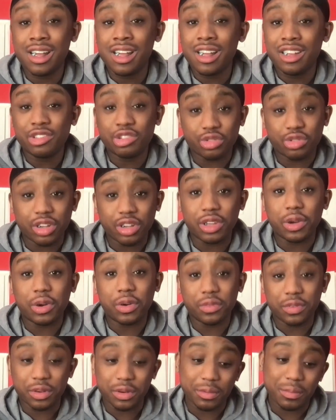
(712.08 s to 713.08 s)
Trae
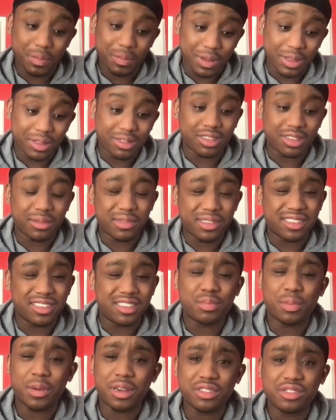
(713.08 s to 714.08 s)
over Ben Simmons,
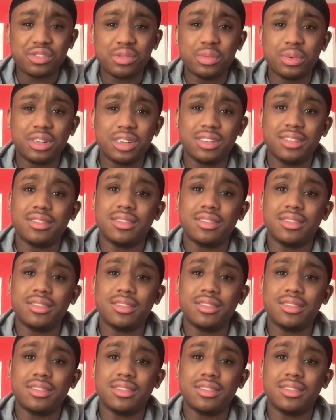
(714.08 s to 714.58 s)
especially when the